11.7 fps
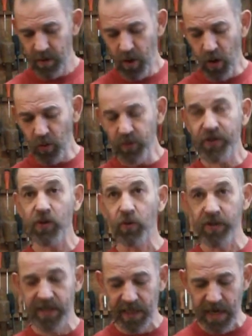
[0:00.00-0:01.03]
hole
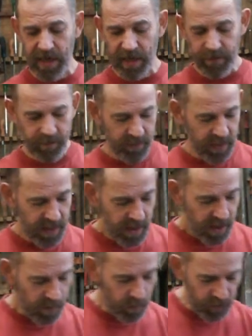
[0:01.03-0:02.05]
saws again.
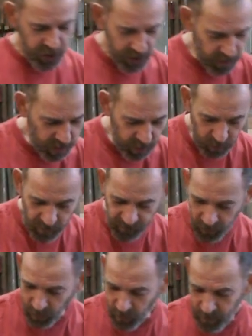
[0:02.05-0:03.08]
And what you're going to look
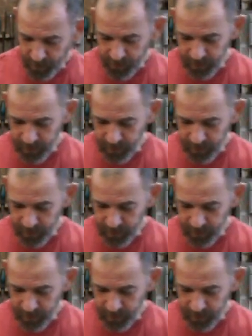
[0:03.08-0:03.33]
for,